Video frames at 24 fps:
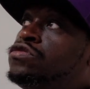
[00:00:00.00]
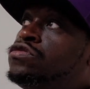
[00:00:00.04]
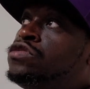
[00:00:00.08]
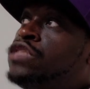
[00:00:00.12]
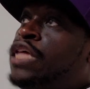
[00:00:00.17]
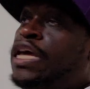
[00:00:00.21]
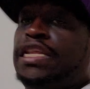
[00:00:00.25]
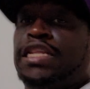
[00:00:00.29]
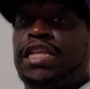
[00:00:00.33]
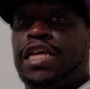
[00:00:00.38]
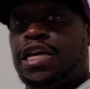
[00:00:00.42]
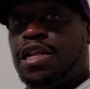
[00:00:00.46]

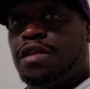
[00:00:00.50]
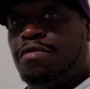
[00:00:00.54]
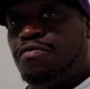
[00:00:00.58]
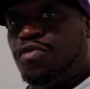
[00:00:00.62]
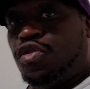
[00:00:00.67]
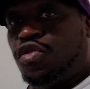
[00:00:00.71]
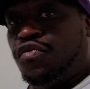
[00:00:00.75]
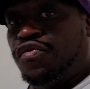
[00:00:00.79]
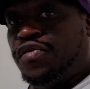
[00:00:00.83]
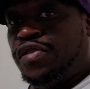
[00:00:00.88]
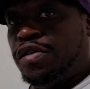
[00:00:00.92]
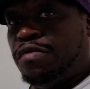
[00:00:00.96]
They did a
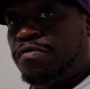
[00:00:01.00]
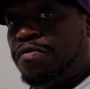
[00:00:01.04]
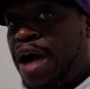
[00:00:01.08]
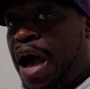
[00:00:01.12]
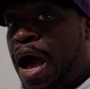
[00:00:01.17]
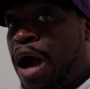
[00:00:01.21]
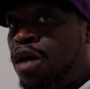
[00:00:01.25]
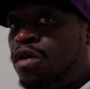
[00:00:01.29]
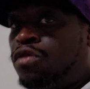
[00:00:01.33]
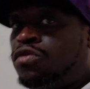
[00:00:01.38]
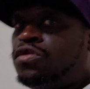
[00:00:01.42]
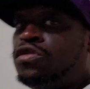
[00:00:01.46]
movie
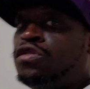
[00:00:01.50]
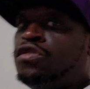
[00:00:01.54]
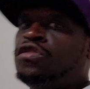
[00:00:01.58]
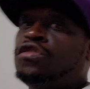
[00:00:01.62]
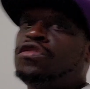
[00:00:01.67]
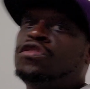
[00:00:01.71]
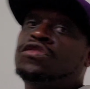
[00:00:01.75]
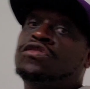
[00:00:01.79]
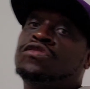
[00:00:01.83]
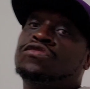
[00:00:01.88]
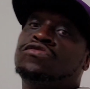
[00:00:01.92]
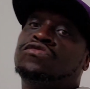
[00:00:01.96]
about
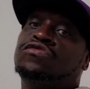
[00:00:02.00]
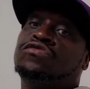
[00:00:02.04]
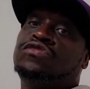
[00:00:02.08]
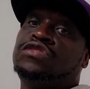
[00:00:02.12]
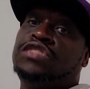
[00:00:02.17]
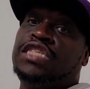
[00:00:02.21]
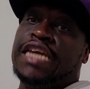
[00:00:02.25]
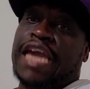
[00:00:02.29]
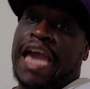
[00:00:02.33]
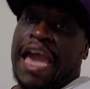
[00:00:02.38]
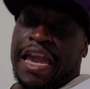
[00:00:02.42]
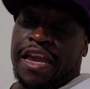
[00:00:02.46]

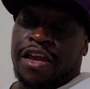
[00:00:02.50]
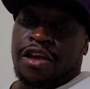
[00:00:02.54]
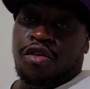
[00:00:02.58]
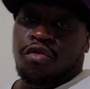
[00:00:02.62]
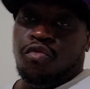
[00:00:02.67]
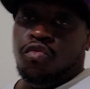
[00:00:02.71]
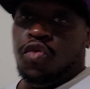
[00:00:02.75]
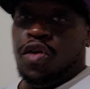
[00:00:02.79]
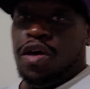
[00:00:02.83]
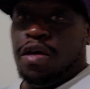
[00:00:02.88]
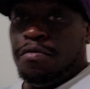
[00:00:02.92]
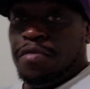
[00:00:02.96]
the anchor
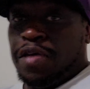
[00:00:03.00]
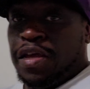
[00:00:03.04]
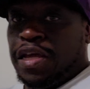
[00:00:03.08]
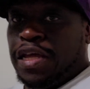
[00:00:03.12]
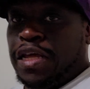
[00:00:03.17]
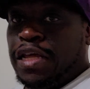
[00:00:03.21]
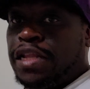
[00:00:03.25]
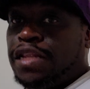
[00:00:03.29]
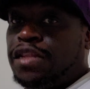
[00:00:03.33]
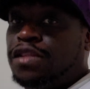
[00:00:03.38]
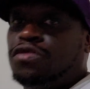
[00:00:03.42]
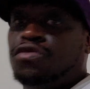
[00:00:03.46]

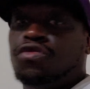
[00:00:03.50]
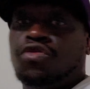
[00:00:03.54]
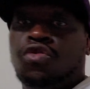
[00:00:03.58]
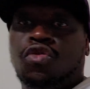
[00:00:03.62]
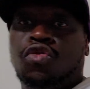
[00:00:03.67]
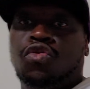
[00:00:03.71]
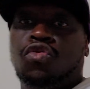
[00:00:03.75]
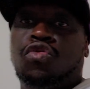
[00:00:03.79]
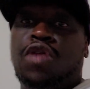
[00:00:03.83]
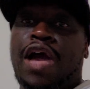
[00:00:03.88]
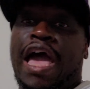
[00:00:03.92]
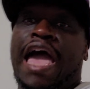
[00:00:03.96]
women
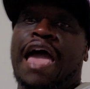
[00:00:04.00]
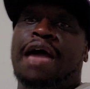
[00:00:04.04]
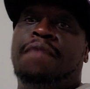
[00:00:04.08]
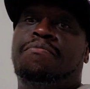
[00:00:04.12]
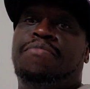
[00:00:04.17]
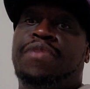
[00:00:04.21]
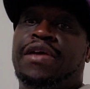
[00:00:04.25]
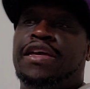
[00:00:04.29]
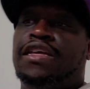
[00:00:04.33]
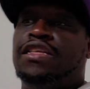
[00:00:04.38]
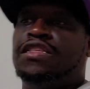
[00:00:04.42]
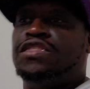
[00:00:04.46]
who had
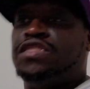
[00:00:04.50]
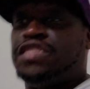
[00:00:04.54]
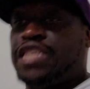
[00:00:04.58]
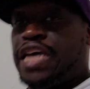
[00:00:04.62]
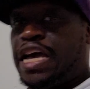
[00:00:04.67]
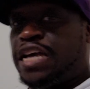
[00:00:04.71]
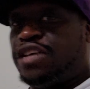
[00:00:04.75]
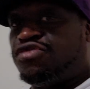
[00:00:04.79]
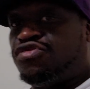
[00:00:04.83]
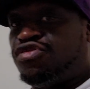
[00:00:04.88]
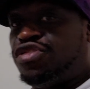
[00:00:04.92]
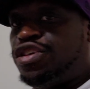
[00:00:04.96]
been
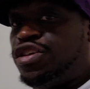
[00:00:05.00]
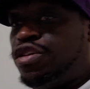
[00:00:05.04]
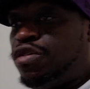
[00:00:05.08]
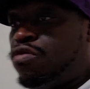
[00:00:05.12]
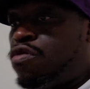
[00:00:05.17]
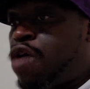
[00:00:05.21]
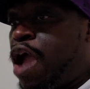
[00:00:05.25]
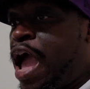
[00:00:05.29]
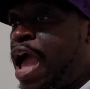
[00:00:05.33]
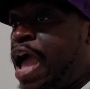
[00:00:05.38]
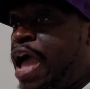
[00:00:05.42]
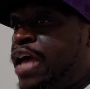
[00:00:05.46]
sexually
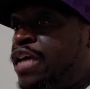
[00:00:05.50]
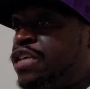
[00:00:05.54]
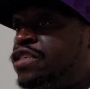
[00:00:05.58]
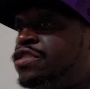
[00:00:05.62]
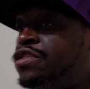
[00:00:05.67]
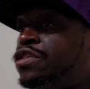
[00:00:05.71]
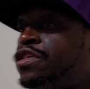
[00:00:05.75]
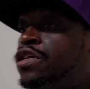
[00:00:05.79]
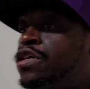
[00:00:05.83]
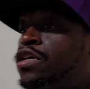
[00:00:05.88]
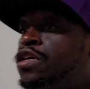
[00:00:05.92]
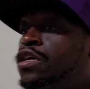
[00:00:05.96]

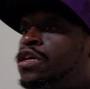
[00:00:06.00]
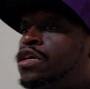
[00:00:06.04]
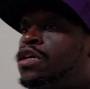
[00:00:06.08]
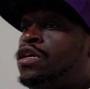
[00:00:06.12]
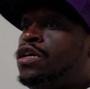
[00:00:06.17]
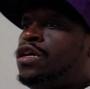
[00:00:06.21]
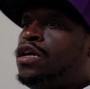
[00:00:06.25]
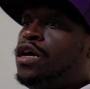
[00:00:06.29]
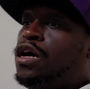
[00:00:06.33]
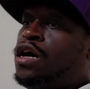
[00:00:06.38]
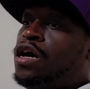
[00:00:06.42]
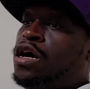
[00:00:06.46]
harassed.
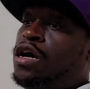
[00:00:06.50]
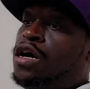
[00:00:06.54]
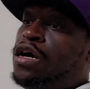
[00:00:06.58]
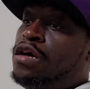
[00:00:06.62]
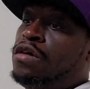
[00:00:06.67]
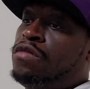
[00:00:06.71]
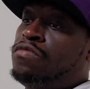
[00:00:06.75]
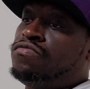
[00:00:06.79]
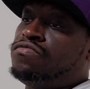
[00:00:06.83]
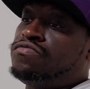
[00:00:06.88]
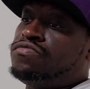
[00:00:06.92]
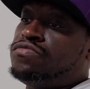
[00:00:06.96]

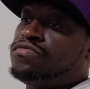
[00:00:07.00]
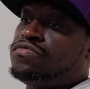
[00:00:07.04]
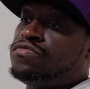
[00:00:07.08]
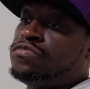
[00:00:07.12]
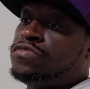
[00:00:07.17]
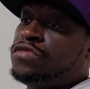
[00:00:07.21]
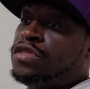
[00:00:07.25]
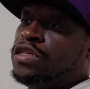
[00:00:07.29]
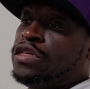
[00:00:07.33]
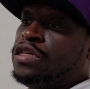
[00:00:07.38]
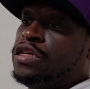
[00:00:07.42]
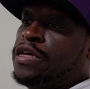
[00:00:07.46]
And
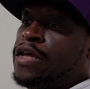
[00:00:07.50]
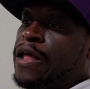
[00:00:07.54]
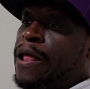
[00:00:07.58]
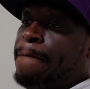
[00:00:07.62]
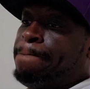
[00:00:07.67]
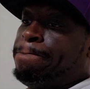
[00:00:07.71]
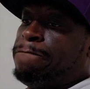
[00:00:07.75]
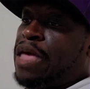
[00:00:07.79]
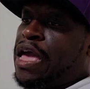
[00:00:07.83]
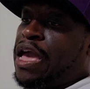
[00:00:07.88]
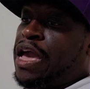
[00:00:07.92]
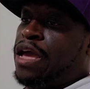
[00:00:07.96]

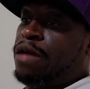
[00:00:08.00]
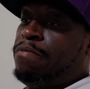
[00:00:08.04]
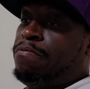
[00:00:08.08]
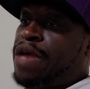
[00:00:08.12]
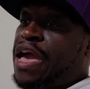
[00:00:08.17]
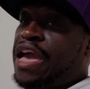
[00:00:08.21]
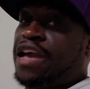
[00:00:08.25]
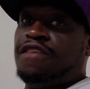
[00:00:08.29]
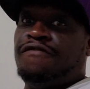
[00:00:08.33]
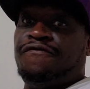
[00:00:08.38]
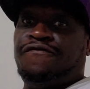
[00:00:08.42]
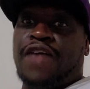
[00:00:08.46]

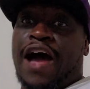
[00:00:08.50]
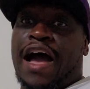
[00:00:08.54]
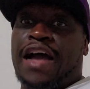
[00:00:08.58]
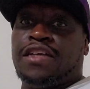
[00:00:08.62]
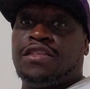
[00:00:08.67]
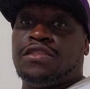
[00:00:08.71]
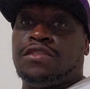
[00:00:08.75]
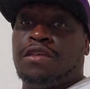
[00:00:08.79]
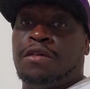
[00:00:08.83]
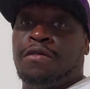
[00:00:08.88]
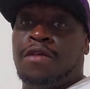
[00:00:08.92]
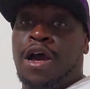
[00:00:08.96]
Megan
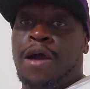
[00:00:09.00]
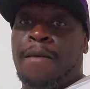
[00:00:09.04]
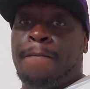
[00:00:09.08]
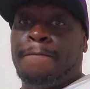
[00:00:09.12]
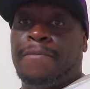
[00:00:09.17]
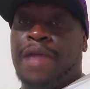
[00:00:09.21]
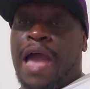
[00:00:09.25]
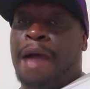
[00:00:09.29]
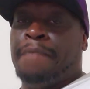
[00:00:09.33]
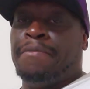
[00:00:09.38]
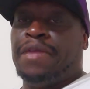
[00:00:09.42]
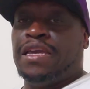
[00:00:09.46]
Fox,
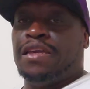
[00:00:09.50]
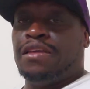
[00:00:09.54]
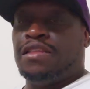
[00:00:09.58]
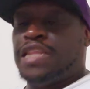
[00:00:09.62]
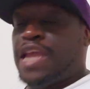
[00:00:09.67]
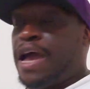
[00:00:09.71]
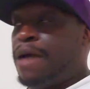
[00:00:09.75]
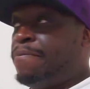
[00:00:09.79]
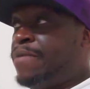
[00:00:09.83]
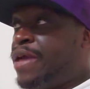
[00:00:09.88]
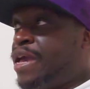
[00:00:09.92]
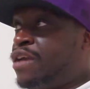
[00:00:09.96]
not
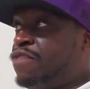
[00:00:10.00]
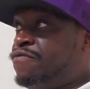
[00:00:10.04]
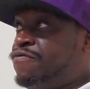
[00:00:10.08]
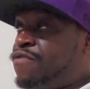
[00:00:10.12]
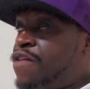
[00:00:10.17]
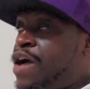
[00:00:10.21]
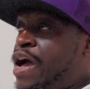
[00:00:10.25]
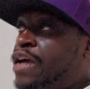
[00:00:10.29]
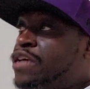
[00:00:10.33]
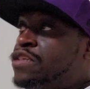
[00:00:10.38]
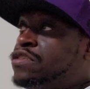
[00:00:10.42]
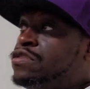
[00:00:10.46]
Megan
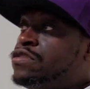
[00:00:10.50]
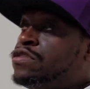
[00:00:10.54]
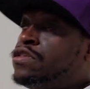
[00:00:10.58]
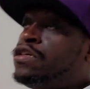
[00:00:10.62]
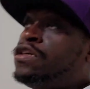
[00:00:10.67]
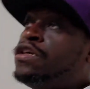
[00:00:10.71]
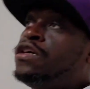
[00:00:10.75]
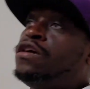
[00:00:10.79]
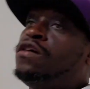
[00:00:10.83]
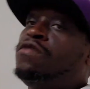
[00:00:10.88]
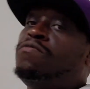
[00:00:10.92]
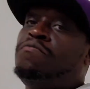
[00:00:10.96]
Fox,
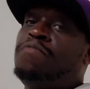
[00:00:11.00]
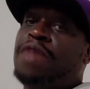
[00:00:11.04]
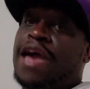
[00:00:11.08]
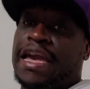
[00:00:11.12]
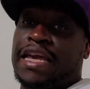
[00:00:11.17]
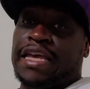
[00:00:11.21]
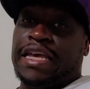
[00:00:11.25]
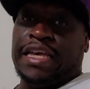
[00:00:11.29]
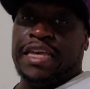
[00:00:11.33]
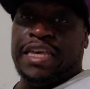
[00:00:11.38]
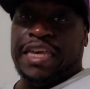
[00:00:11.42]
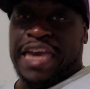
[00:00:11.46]

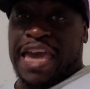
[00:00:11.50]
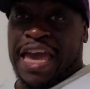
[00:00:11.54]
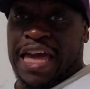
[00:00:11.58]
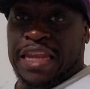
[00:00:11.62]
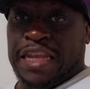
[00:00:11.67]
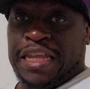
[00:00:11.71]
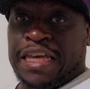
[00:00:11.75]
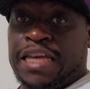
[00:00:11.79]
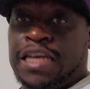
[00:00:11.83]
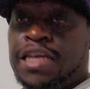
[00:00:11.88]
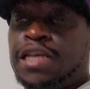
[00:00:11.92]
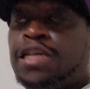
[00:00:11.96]
Megyn
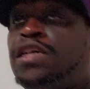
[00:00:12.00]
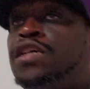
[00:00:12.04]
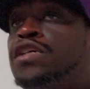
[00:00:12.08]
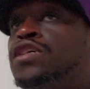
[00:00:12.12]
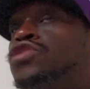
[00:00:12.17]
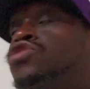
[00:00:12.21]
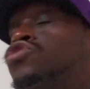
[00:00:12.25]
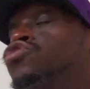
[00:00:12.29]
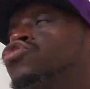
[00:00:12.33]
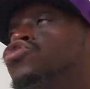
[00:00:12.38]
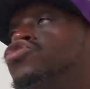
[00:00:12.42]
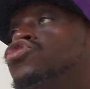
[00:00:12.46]
Kelly
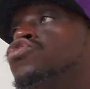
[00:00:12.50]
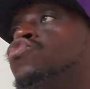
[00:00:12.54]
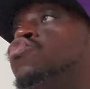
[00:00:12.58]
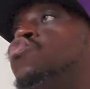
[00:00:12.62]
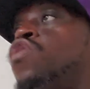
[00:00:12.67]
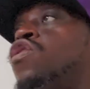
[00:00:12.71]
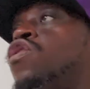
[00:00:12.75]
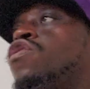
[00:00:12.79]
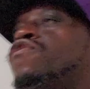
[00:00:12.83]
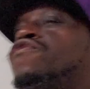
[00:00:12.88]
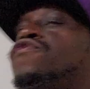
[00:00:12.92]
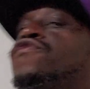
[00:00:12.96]
used to
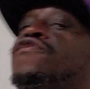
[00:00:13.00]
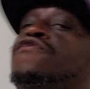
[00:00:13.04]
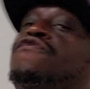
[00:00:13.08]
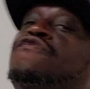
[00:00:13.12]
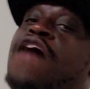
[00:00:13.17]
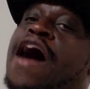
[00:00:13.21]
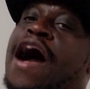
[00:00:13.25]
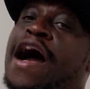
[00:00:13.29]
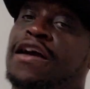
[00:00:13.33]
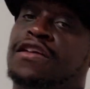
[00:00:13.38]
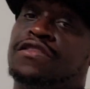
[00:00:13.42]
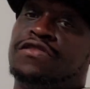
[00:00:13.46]
work for
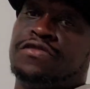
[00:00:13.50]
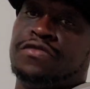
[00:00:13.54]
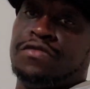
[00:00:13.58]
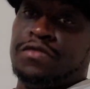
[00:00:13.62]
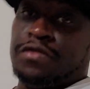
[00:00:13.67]
Fox.